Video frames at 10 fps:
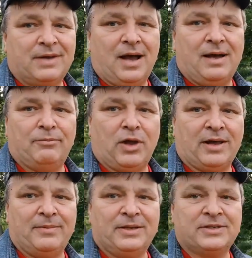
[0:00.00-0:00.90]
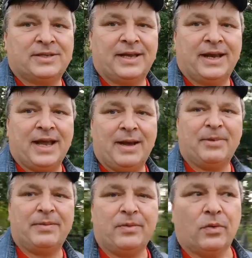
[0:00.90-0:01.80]
I'm not gonna be staining. I'm
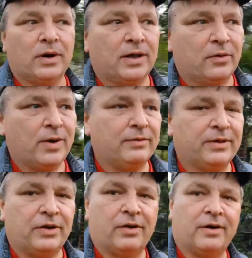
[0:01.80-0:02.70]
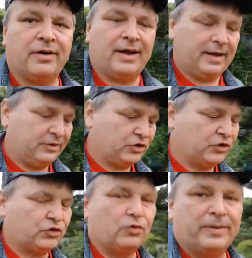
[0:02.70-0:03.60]
gonna be working around the yard. I got
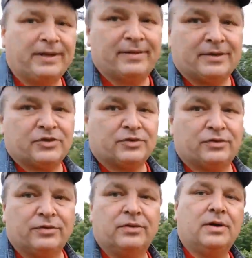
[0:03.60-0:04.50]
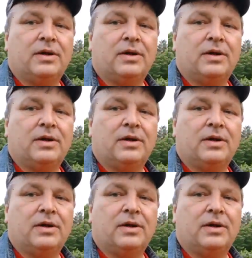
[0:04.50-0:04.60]
so many things to do.